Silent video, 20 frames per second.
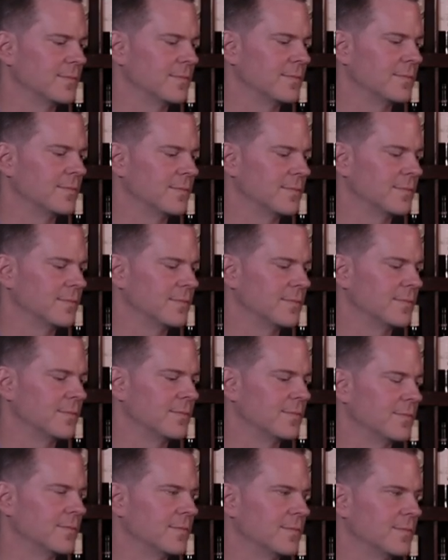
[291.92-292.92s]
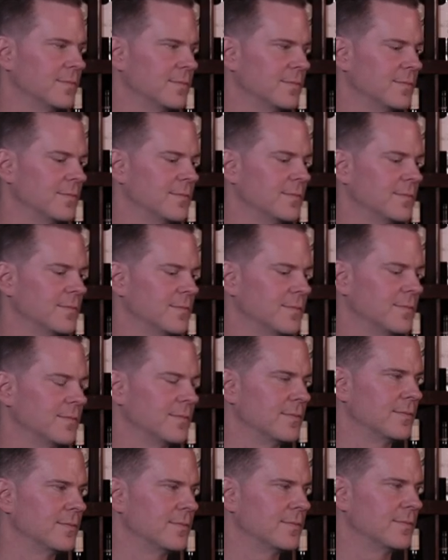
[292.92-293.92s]

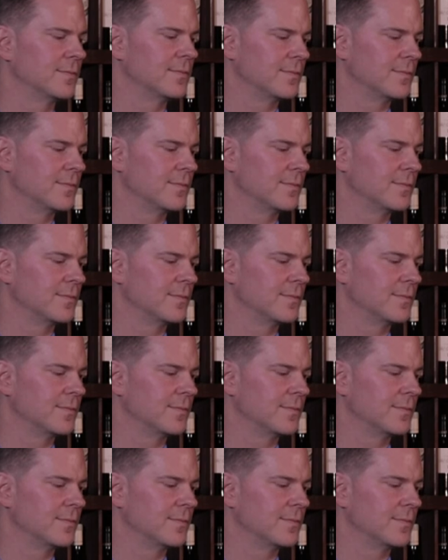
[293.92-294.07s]
(silent)